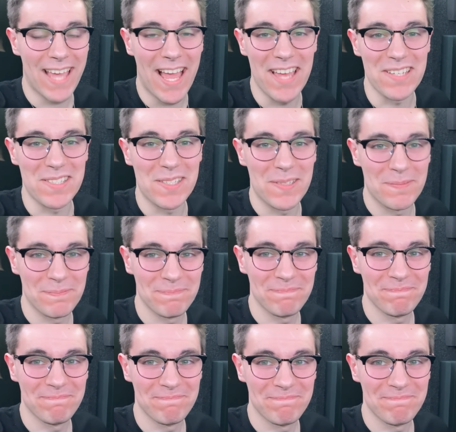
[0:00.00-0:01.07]
Guys,
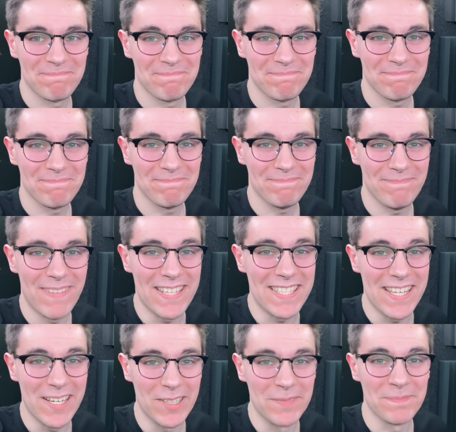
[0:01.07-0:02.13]

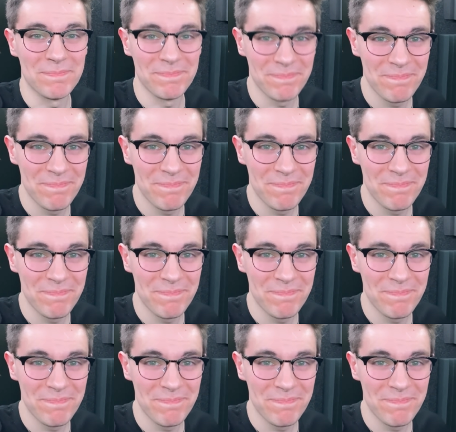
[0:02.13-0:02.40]
it's here.